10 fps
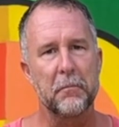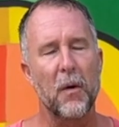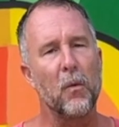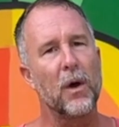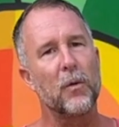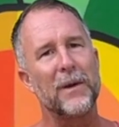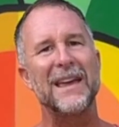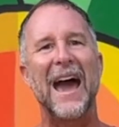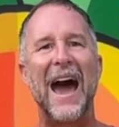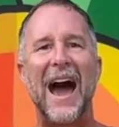but what are we
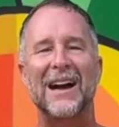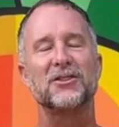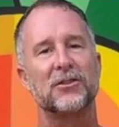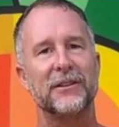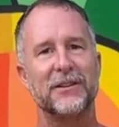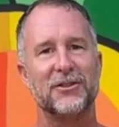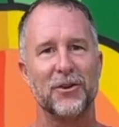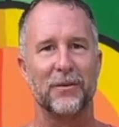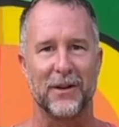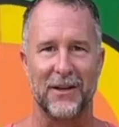actually
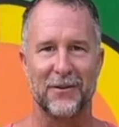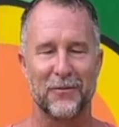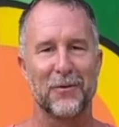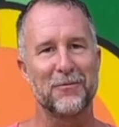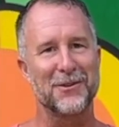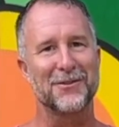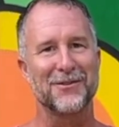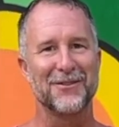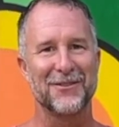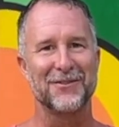doing when we're
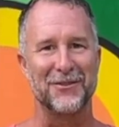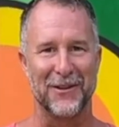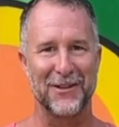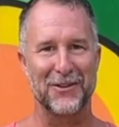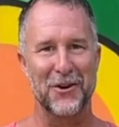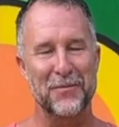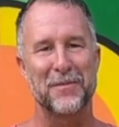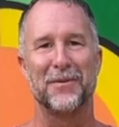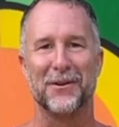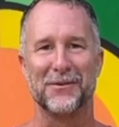doing Cobra
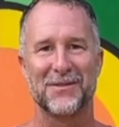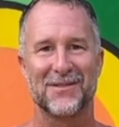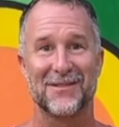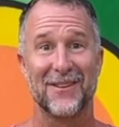pose?